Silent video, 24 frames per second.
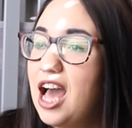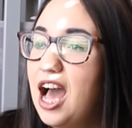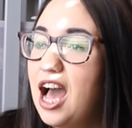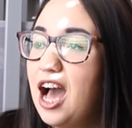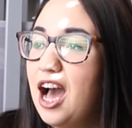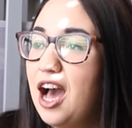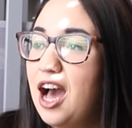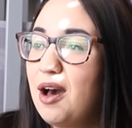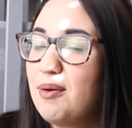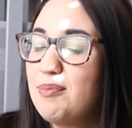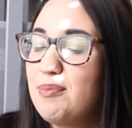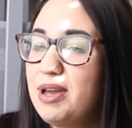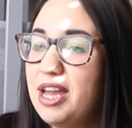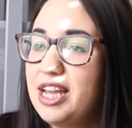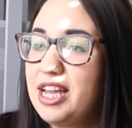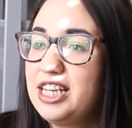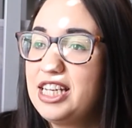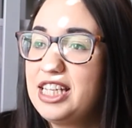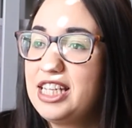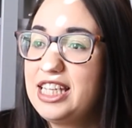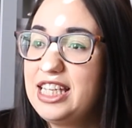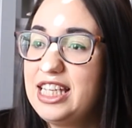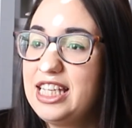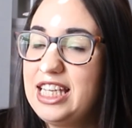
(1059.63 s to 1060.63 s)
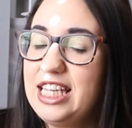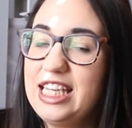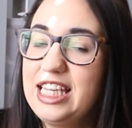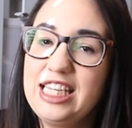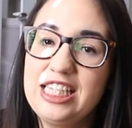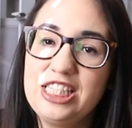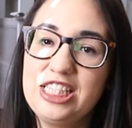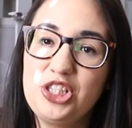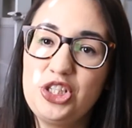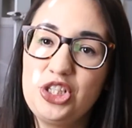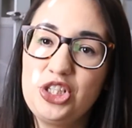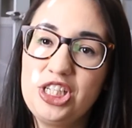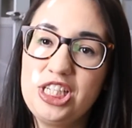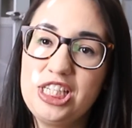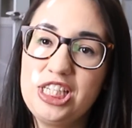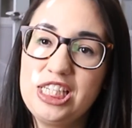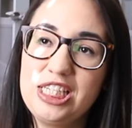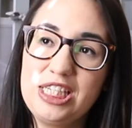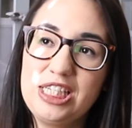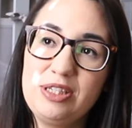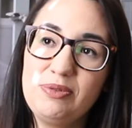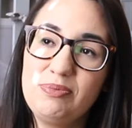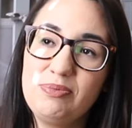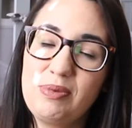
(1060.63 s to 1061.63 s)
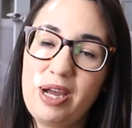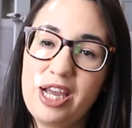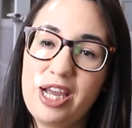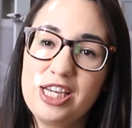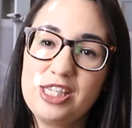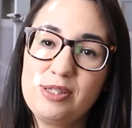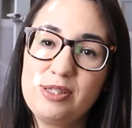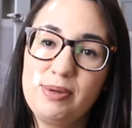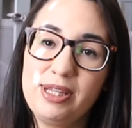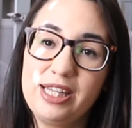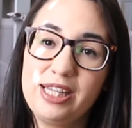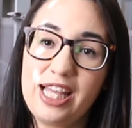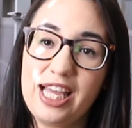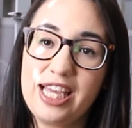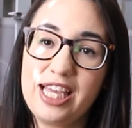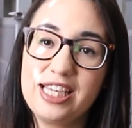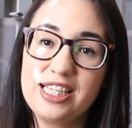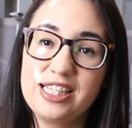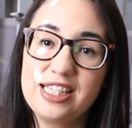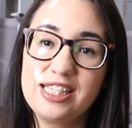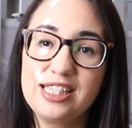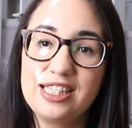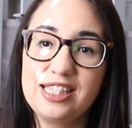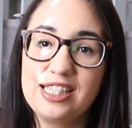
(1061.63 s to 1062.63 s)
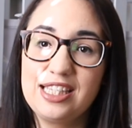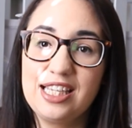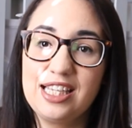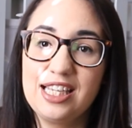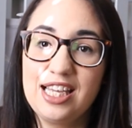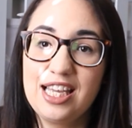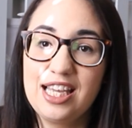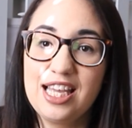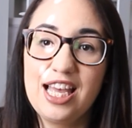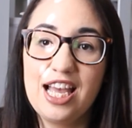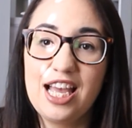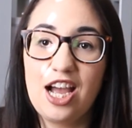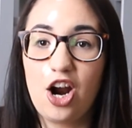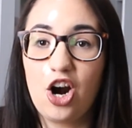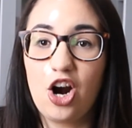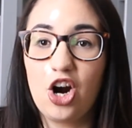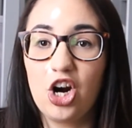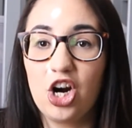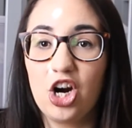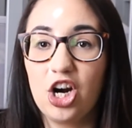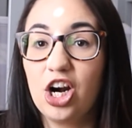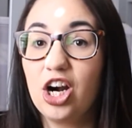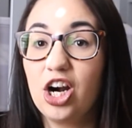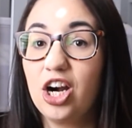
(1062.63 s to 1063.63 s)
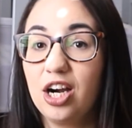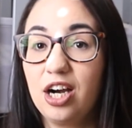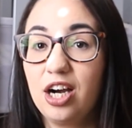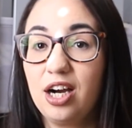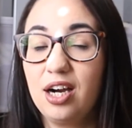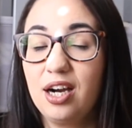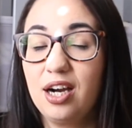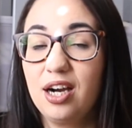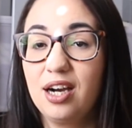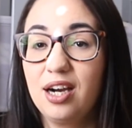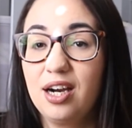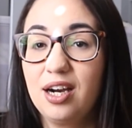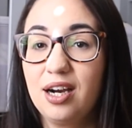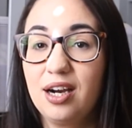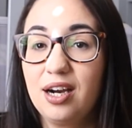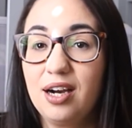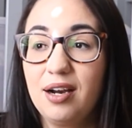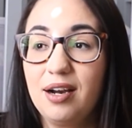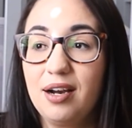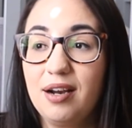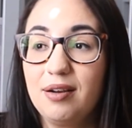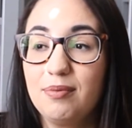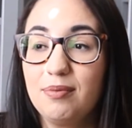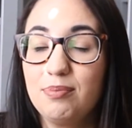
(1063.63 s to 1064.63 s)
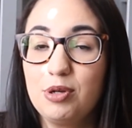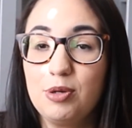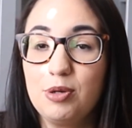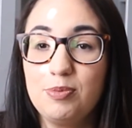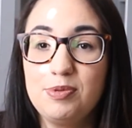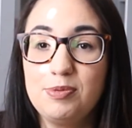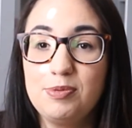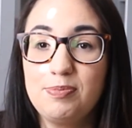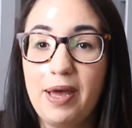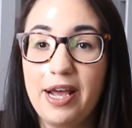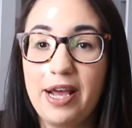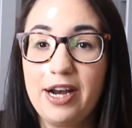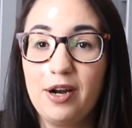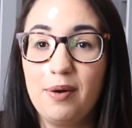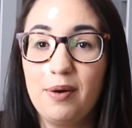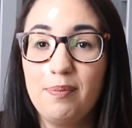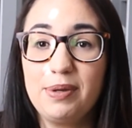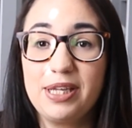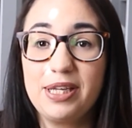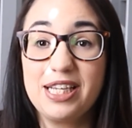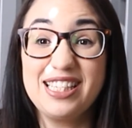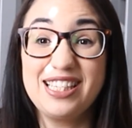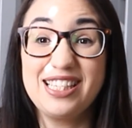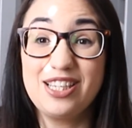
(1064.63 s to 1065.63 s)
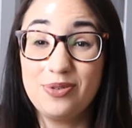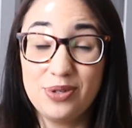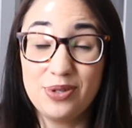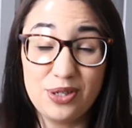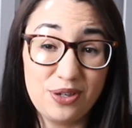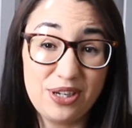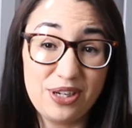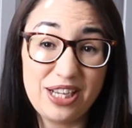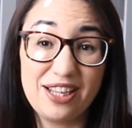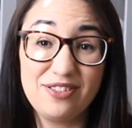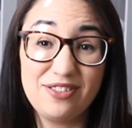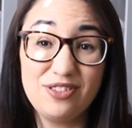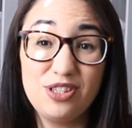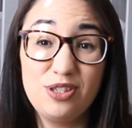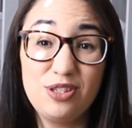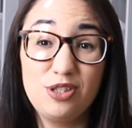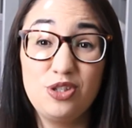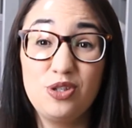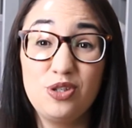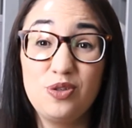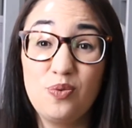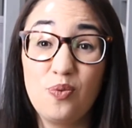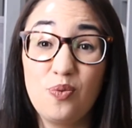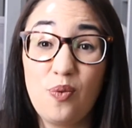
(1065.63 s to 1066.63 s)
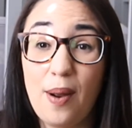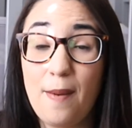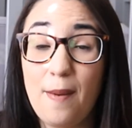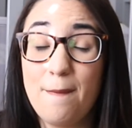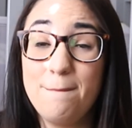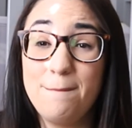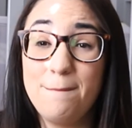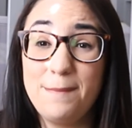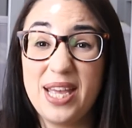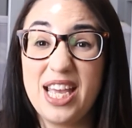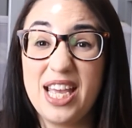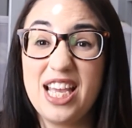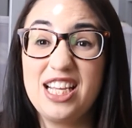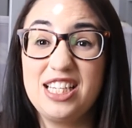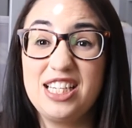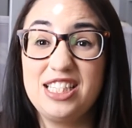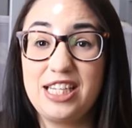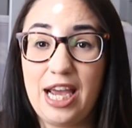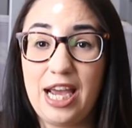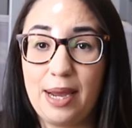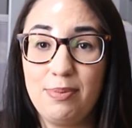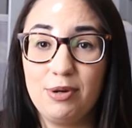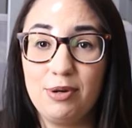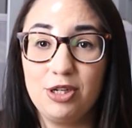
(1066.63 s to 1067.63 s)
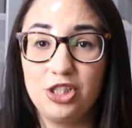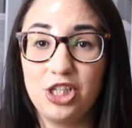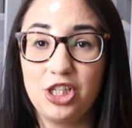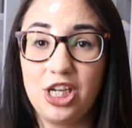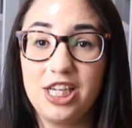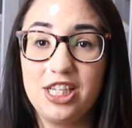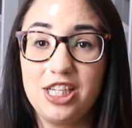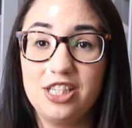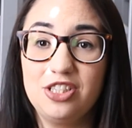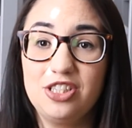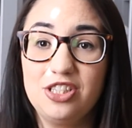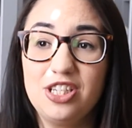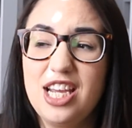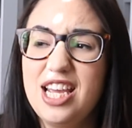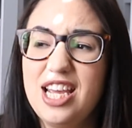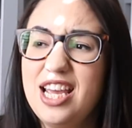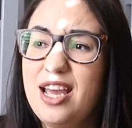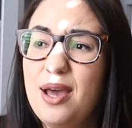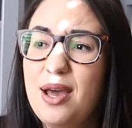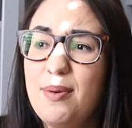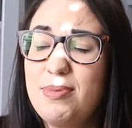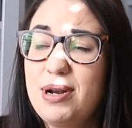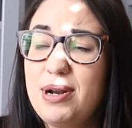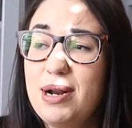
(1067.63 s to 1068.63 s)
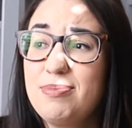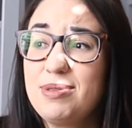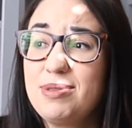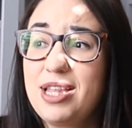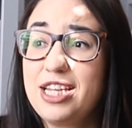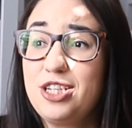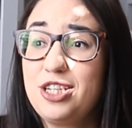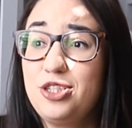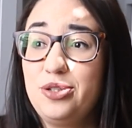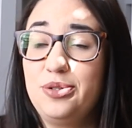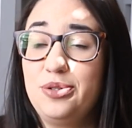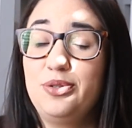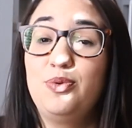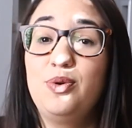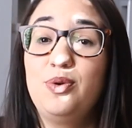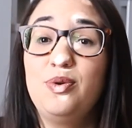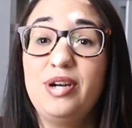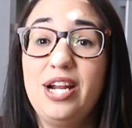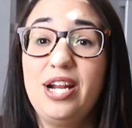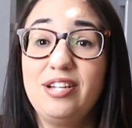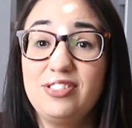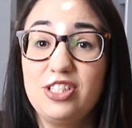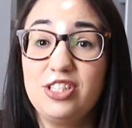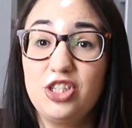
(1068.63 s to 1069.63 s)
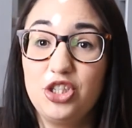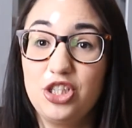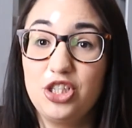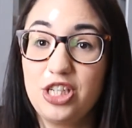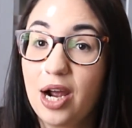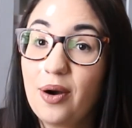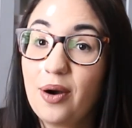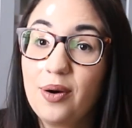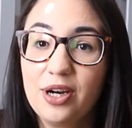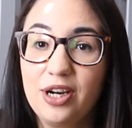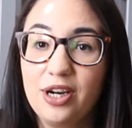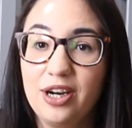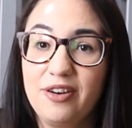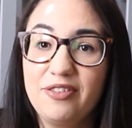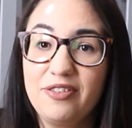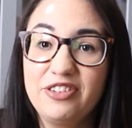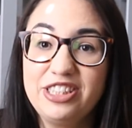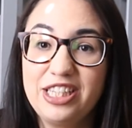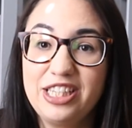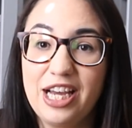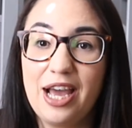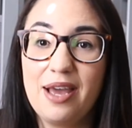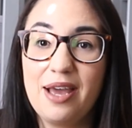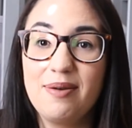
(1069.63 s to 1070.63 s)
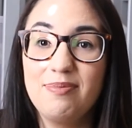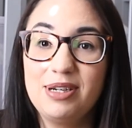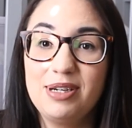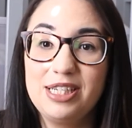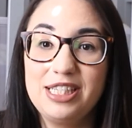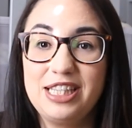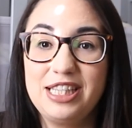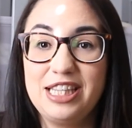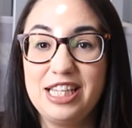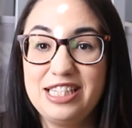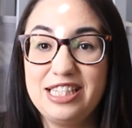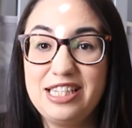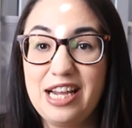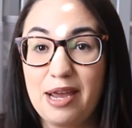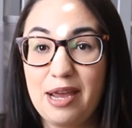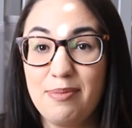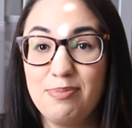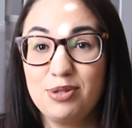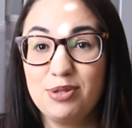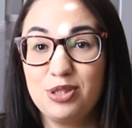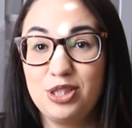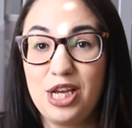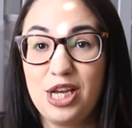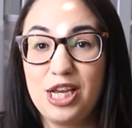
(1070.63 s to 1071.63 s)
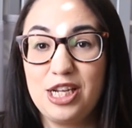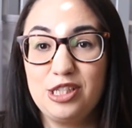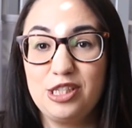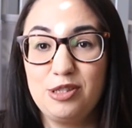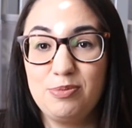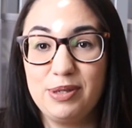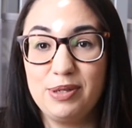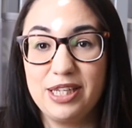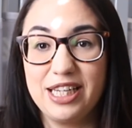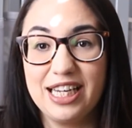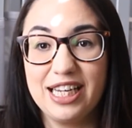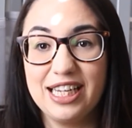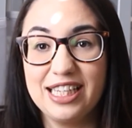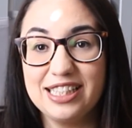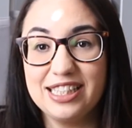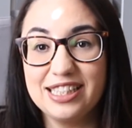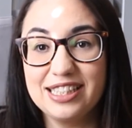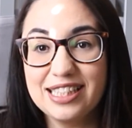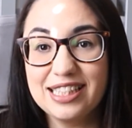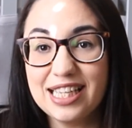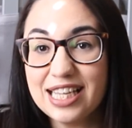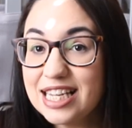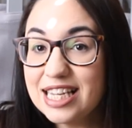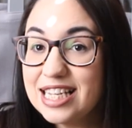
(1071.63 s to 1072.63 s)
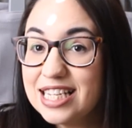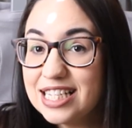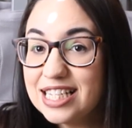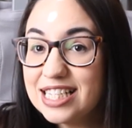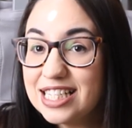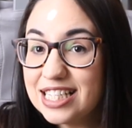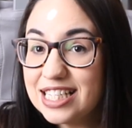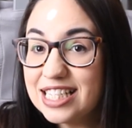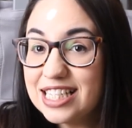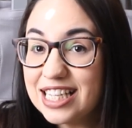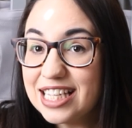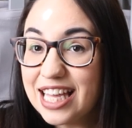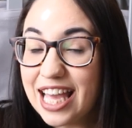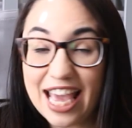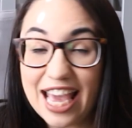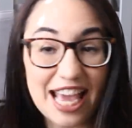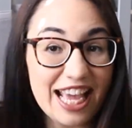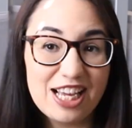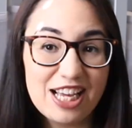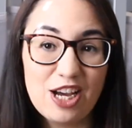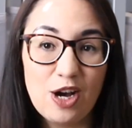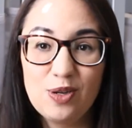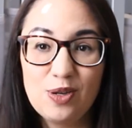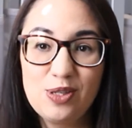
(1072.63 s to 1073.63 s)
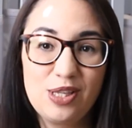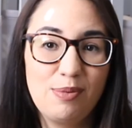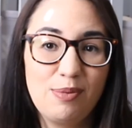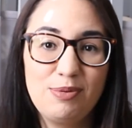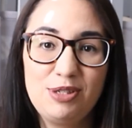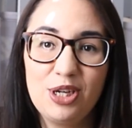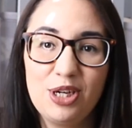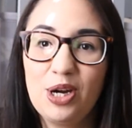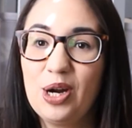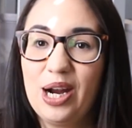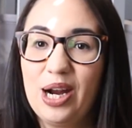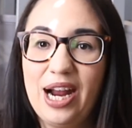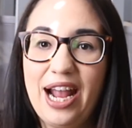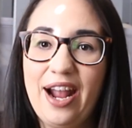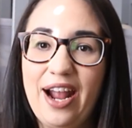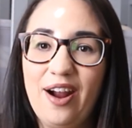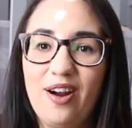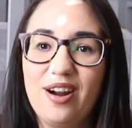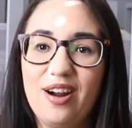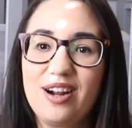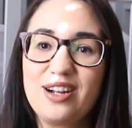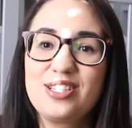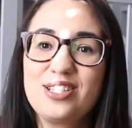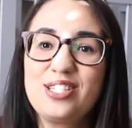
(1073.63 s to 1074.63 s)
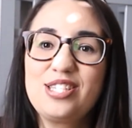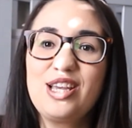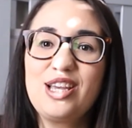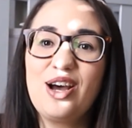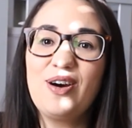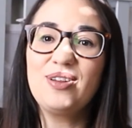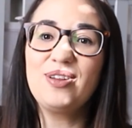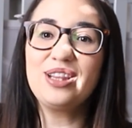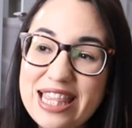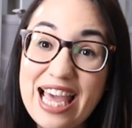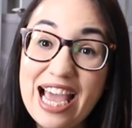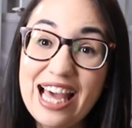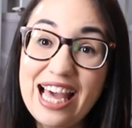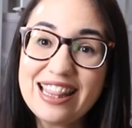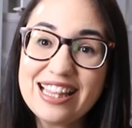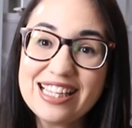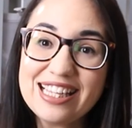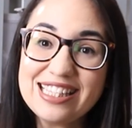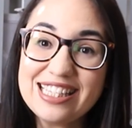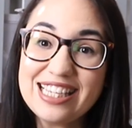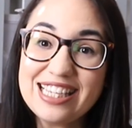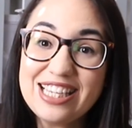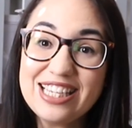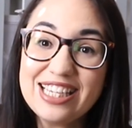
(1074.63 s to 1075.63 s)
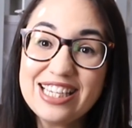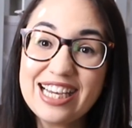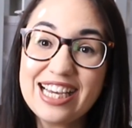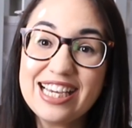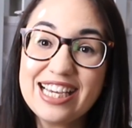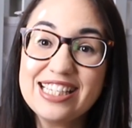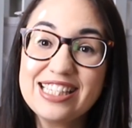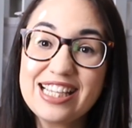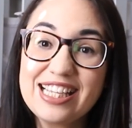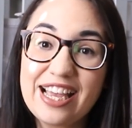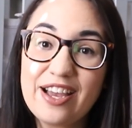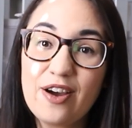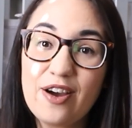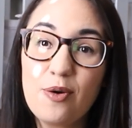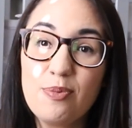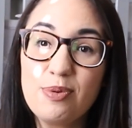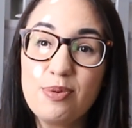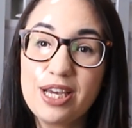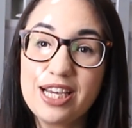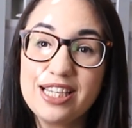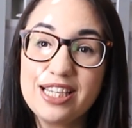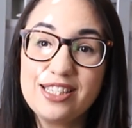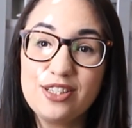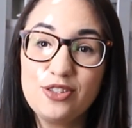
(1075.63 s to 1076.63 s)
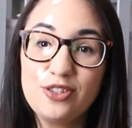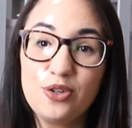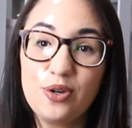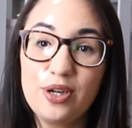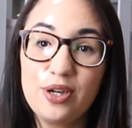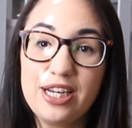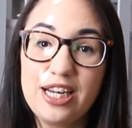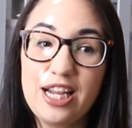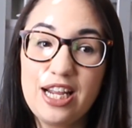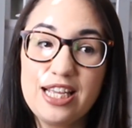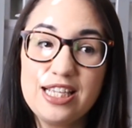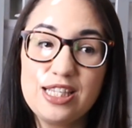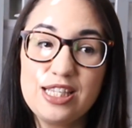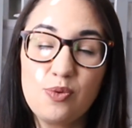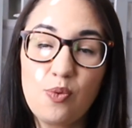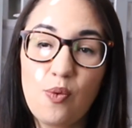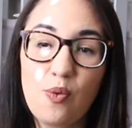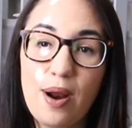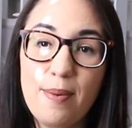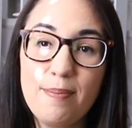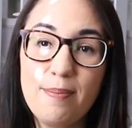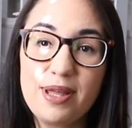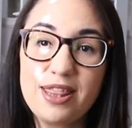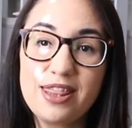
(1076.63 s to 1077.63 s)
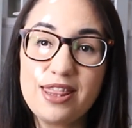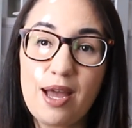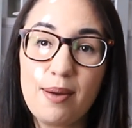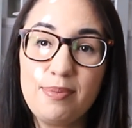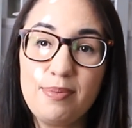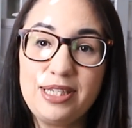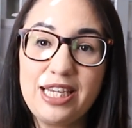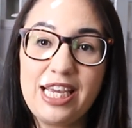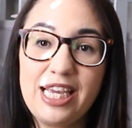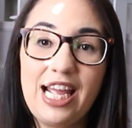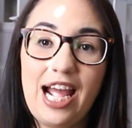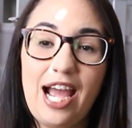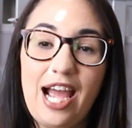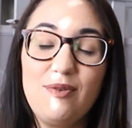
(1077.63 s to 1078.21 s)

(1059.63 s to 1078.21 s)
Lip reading: And my husband likes her poops better because he would only have to do one big diaper change. But I'm like, dude, we would have to shower her every time the diaper change because it goes up to her hair. So yeah, that's it, you guys. I hope you guys enjoyed his 1 month update.